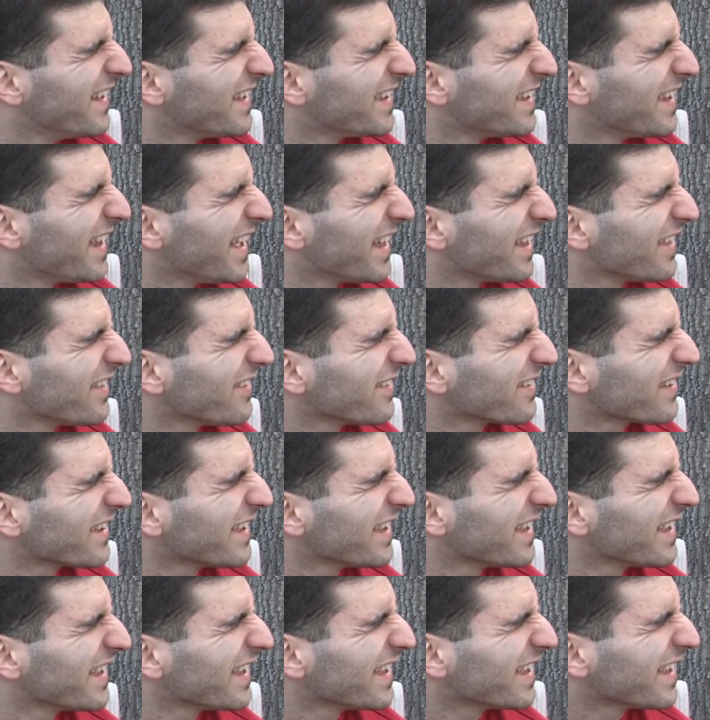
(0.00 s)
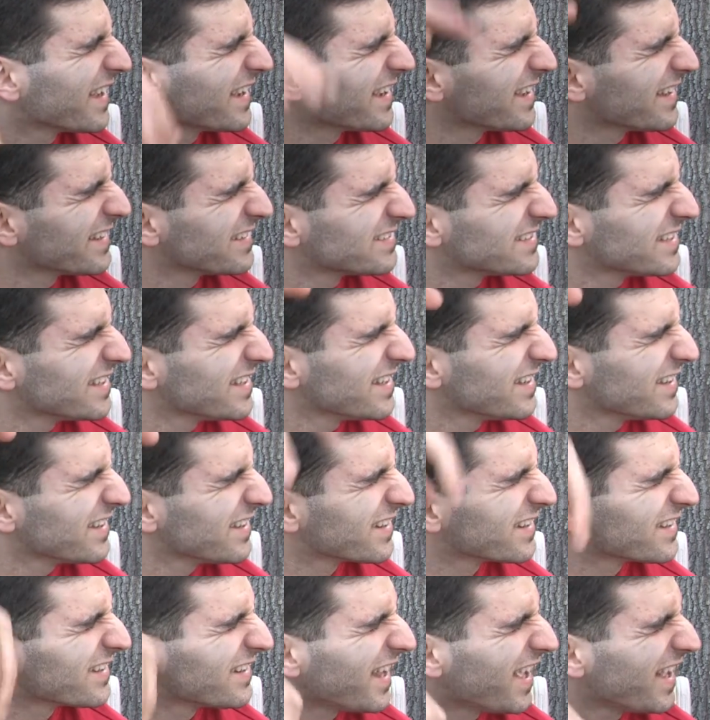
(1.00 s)
Not looking, see,
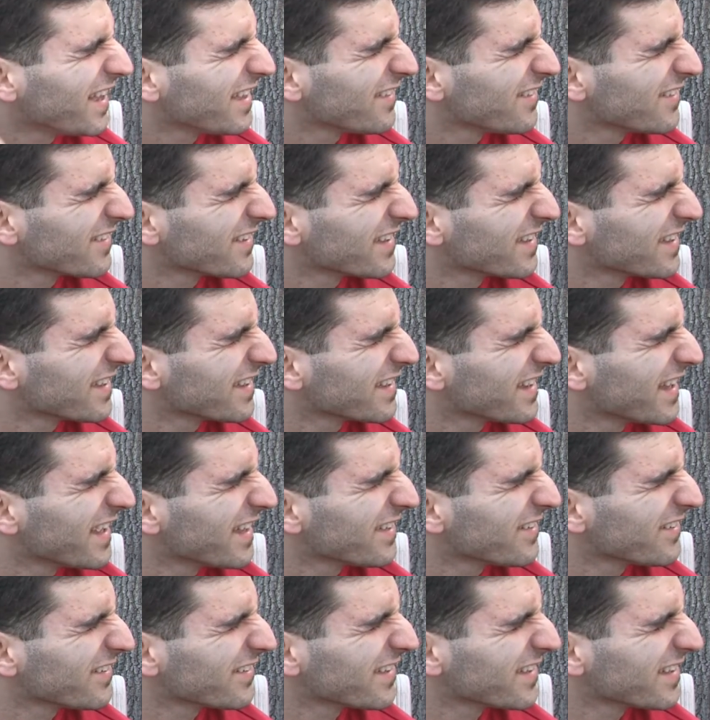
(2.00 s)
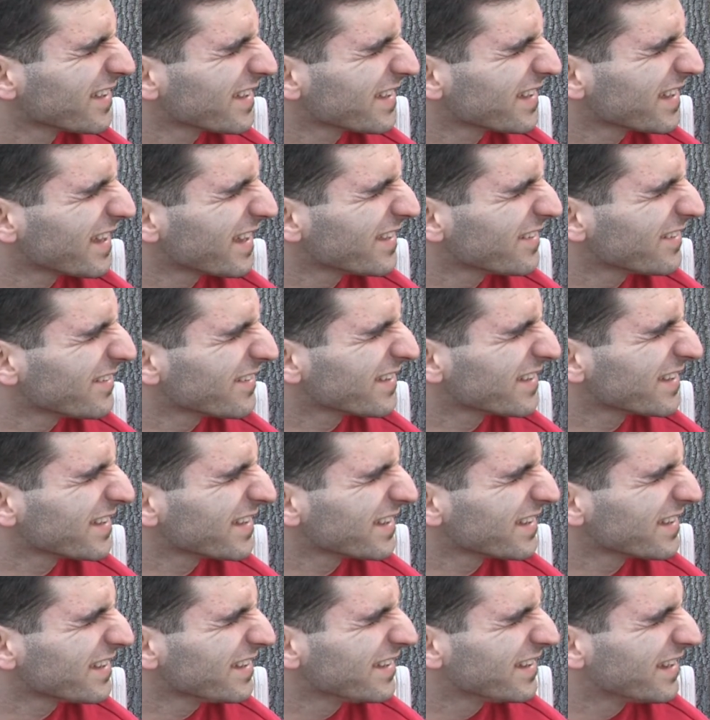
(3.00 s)
look, not looking, not looking, not
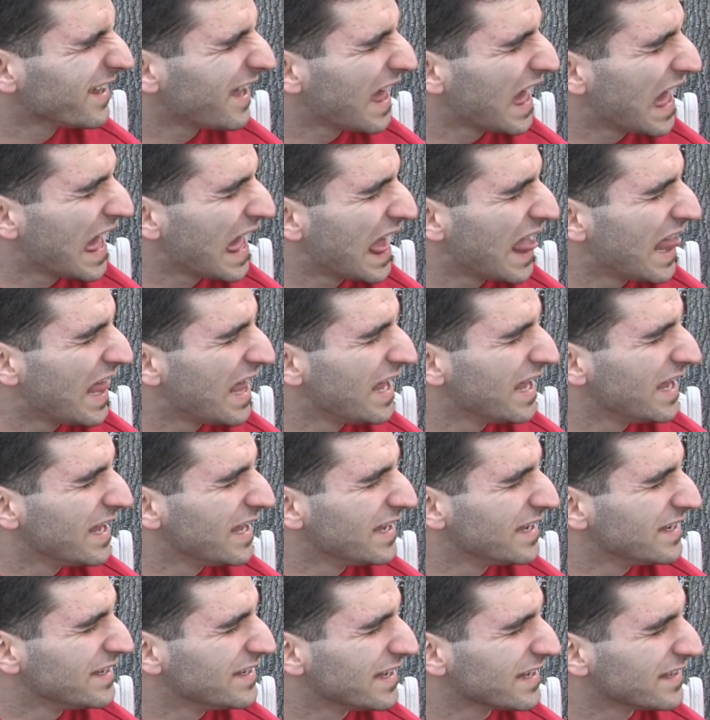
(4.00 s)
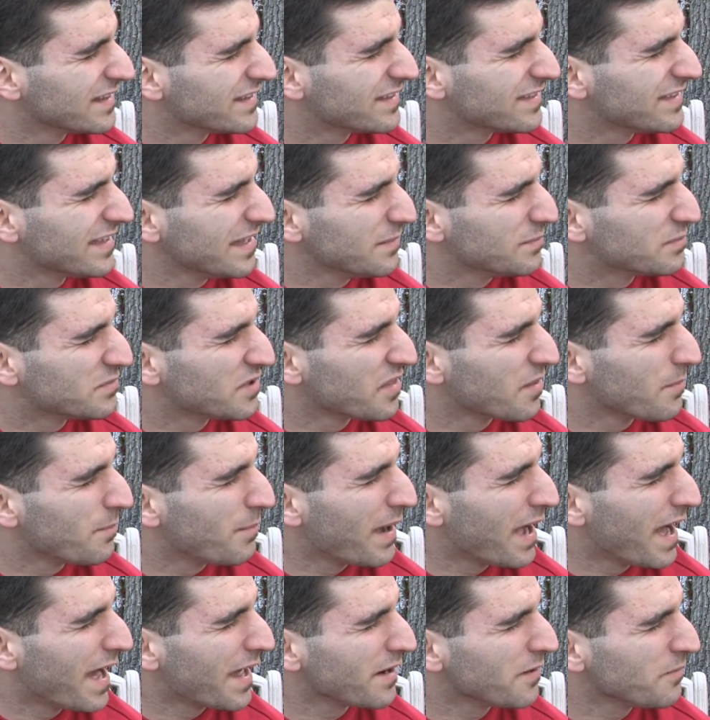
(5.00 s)
looking. Dig deep to the
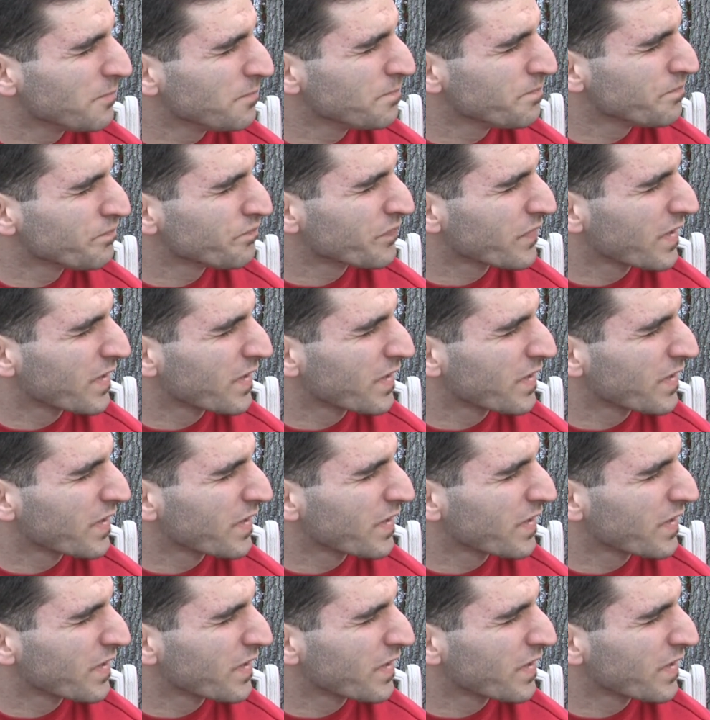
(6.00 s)
bottom.